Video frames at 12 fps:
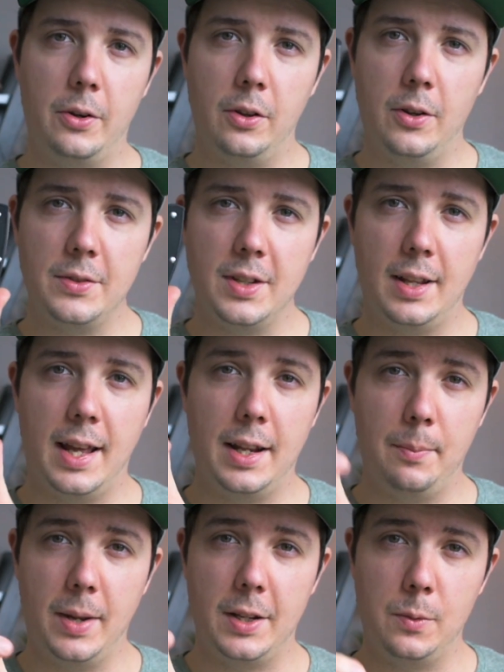you close it and
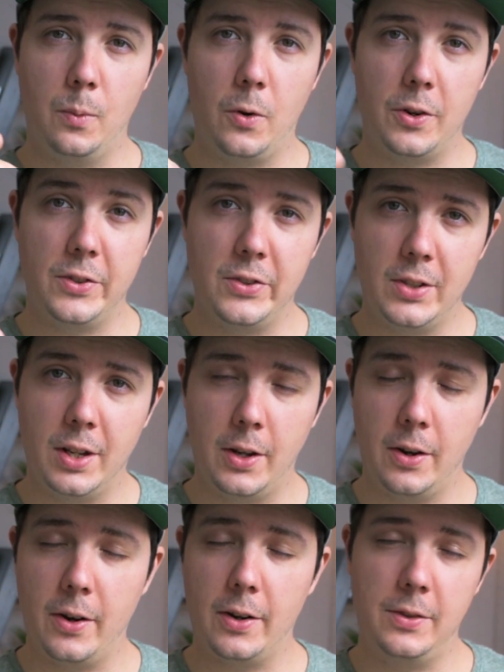it makes more
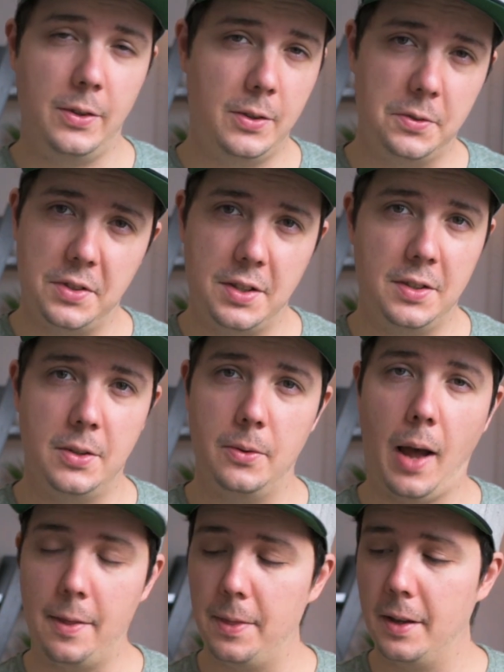secure to use it,
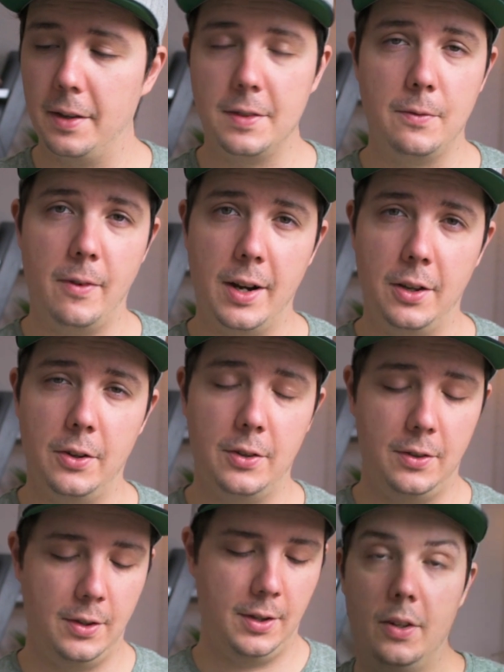so I think it's very
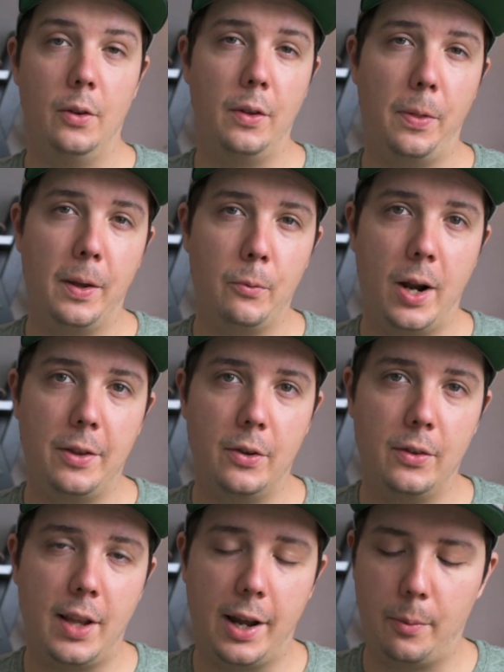good. The only thing what I
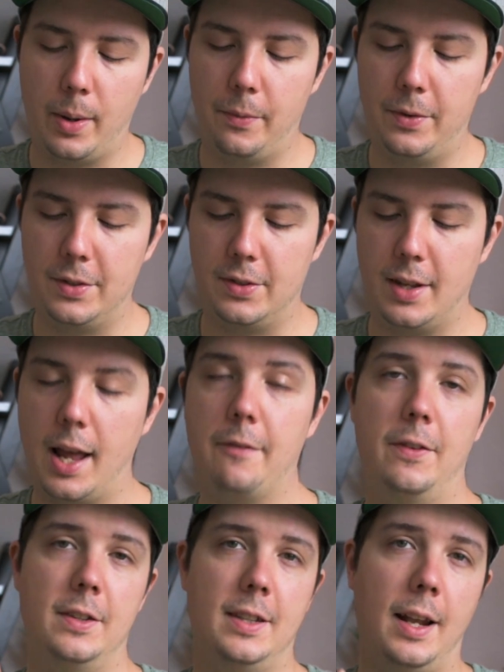don't like about this
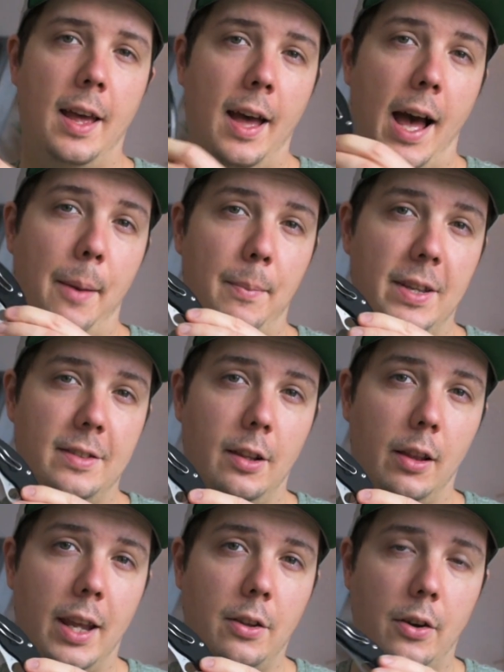knife is that I missed
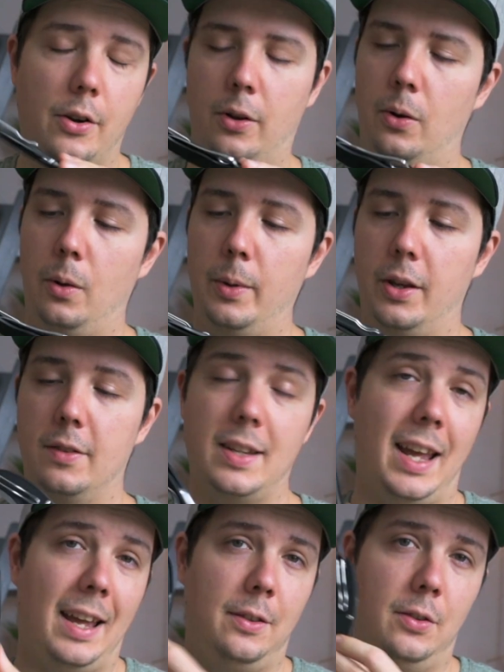the lanyard hole because
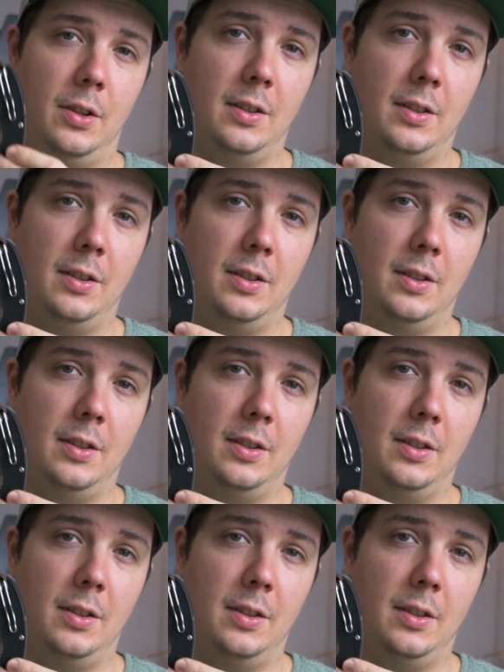I had to